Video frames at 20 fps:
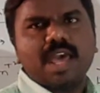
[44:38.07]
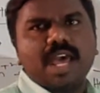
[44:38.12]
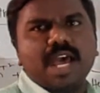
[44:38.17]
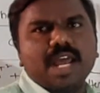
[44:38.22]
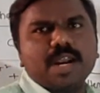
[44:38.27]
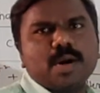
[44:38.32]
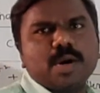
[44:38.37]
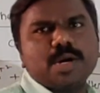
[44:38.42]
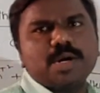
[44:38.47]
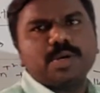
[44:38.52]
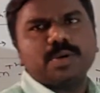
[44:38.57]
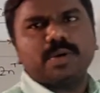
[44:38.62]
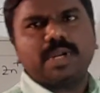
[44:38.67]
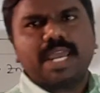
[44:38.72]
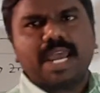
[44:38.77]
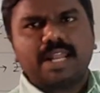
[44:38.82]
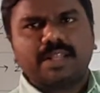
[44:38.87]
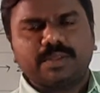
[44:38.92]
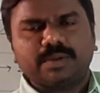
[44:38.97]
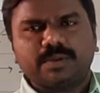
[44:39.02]
anode to
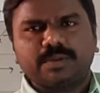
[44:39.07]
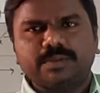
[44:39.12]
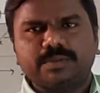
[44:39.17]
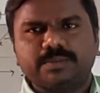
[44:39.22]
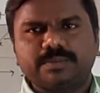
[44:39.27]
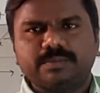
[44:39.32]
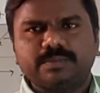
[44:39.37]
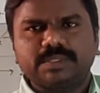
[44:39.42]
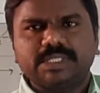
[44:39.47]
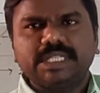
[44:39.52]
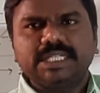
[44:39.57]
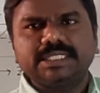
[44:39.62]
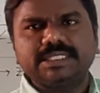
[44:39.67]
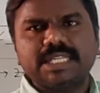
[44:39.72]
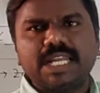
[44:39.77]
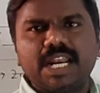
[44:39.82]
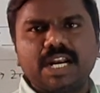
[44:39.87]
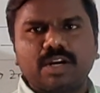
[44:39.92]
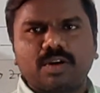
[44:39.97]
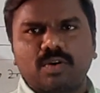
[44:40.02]
cathode it is
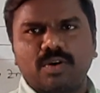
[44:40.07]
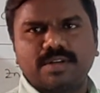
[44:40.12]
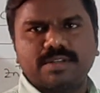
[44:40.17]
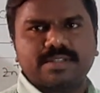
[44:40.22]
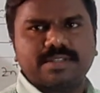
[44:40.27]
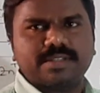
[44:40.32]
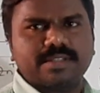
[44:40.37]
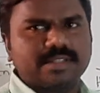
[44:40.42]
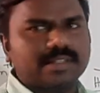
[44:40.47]
electrons